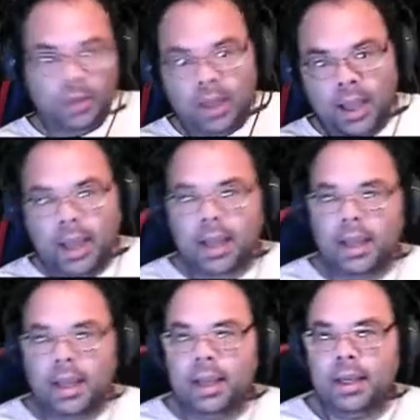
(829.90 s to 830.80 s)

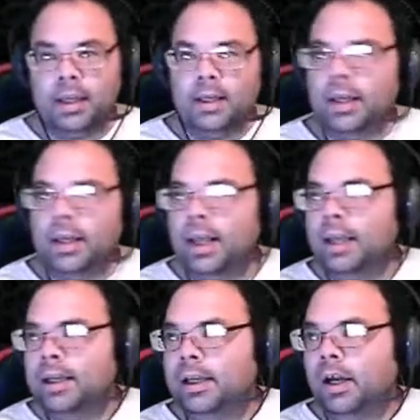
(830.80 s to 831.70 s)
And
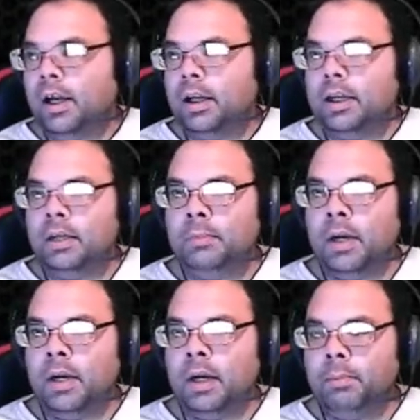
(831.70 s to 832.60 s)
it did not come
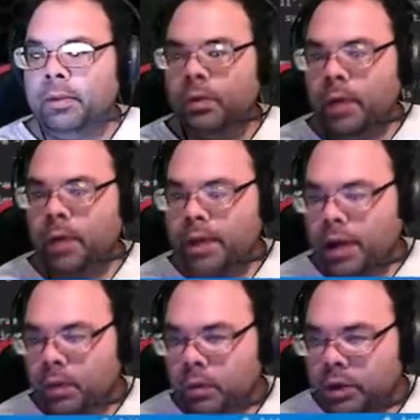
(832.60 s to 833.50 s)
up the way that
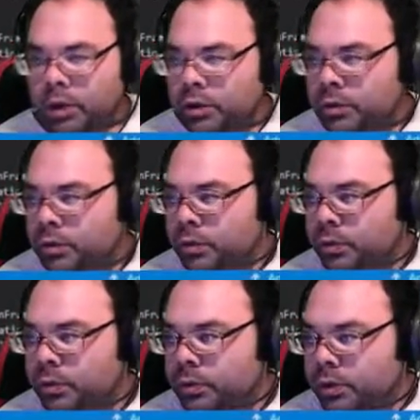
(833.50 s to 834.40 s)
I want it
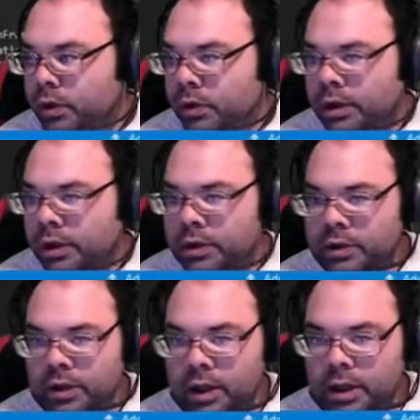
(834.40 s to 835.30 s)
to. So let's
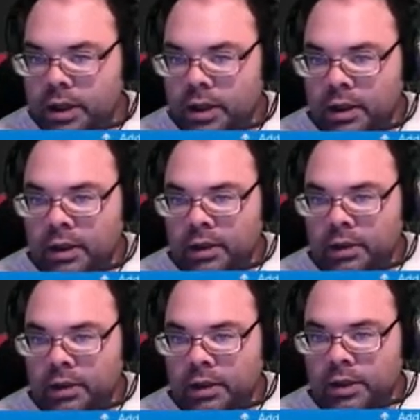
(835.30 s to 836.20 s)
see
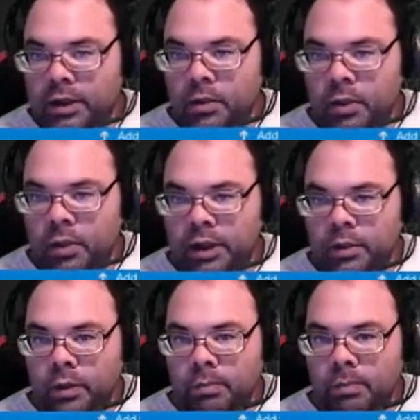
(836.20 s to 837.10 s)
what did
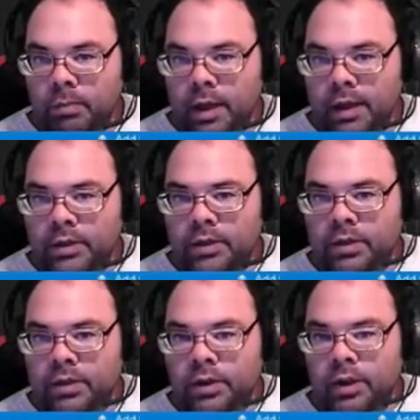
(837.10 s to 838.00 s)
we
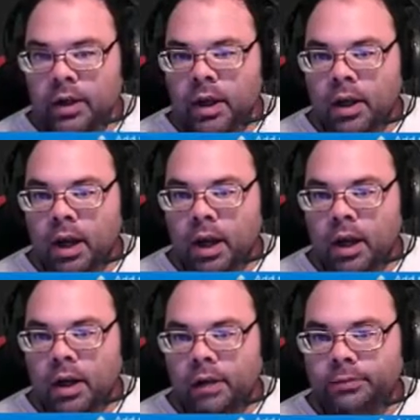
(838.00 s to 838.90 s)
miss. All